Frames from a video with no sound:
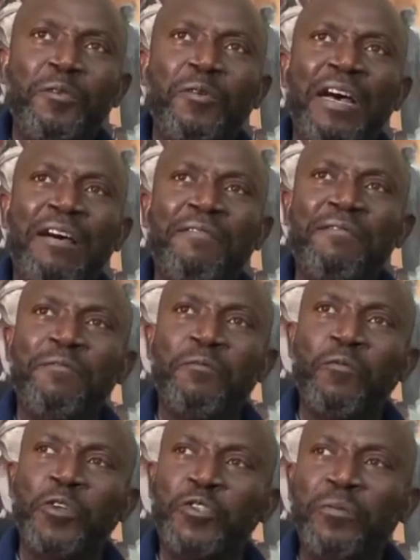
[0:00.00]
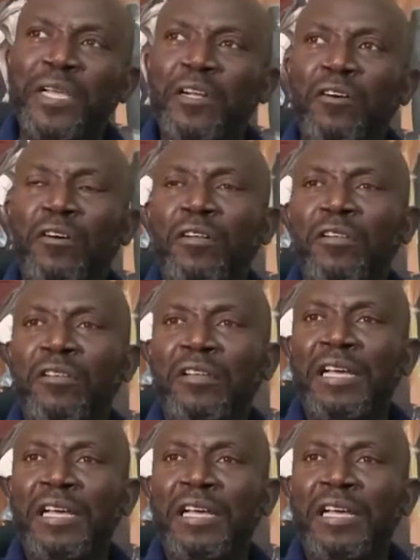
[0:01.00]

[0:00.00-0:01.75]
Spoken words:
You have what you may call,